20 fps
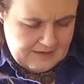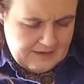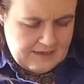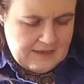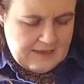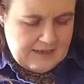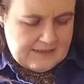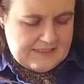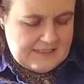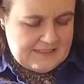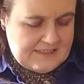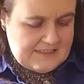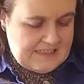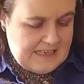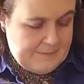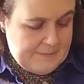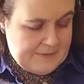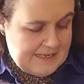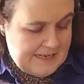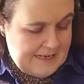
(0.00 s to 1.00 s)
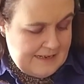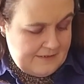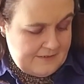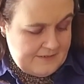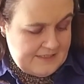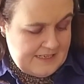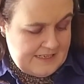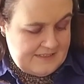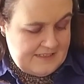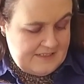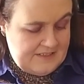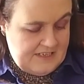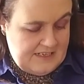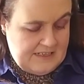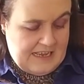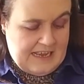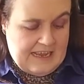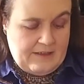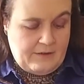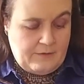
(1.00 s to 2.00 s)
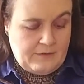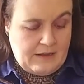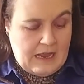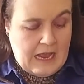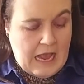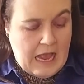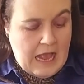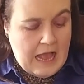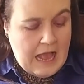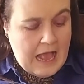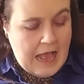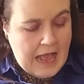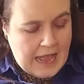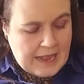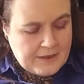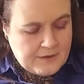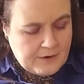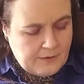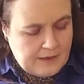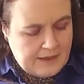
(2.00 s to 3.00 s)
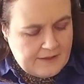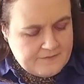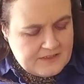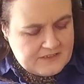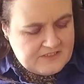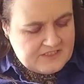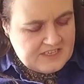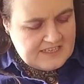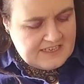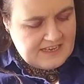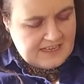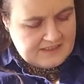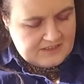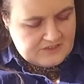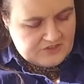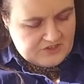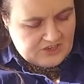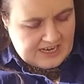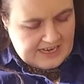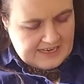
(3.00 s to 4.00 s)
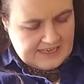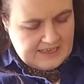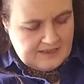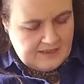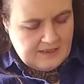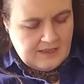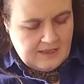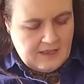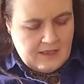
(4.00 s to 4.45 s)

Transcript: says the same botanicals as the gin. I don't have the gin yet to try it.